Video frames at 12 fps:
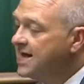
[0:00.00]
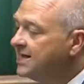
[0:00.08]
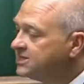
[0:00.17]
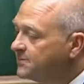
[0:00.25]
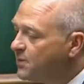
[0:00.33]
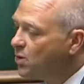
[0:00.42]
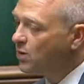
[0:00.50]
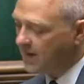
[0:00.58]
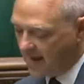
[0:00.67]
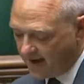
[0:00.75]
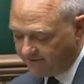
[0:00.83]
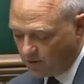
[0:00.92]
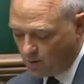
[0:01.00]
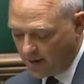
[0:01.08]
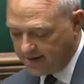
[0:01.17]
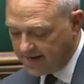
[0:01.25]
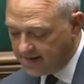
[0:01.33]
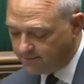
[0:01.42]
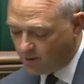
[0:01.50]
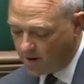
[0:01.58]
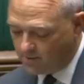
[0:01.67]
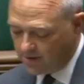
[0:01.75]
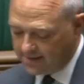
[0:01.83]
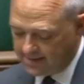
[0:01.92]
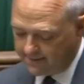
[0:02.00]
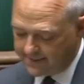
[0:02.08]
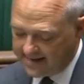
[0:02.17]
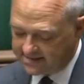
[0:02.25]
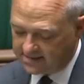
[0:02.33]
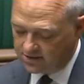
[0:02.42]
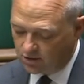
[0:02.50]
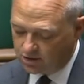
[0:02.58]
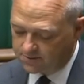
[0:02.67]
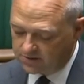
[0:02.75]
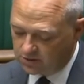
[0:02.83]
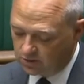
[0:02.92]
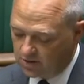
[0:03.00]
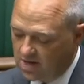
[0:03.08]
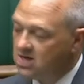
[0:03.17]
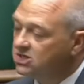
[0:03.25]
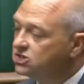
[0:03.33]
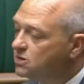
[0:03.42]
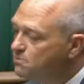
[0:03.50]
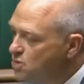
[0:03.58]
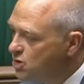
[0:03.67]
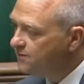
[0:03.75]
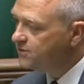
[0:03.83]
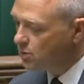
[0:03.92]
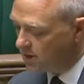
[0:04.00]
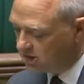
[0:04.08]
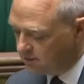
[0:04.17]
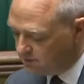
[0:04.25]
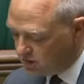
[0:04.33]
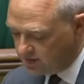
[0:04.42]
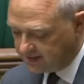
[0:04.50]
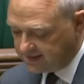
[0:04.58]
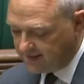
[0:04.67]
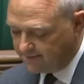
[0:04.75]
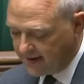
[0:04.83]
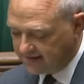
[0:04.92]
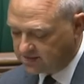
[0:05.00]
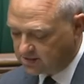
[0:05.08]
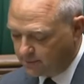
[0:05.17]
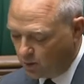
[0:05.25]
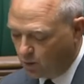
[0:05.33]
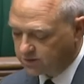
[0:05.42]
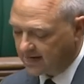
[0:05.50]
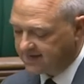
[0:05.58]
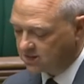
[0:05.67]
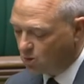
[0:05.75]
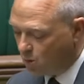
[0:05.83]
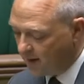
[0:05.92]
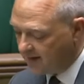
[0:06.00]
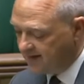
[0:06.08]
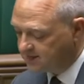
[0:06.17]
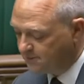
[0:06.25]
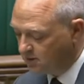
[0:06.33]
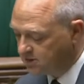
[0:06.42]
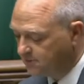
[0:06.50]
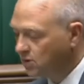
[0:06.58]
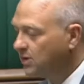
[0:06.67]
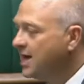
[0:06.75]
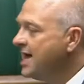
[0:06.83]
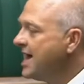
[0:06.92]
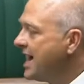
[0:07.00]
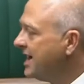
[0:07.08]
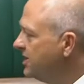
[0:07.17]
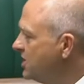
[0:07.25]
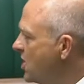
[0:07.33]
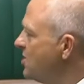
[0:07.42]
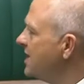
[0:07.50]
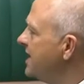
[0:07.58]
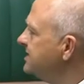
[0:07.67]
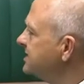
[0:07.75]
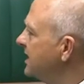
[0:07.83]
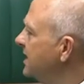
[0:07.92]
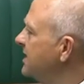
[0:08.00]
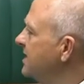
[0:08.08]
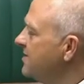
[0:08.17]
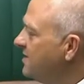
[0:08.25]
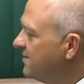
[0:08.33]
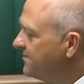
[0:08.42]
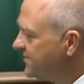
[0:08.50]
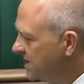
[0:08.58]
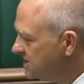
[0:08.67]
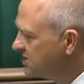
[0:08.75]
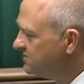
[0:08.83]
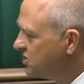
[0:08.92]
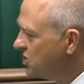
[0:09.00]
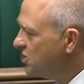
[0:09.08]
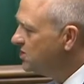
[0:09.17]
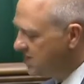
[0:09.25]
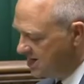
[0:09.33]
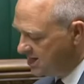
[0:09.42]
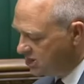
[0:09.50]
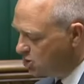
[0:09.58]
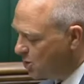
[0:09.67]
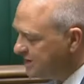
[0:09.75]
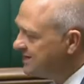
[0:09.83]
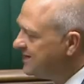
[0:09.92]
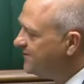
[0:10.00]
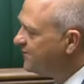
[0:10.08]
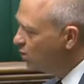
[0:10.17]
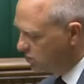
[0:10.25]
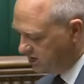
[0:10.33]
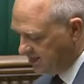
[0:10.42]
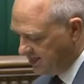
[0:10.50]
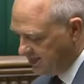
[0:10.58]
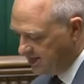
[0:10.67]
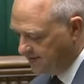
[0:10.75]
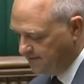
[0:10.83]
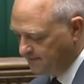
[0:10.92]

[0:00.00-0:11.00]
and support everyone inappropriately placed in hospital to move to a community-based support as quickly as possible and no later than the 1st of June 2014.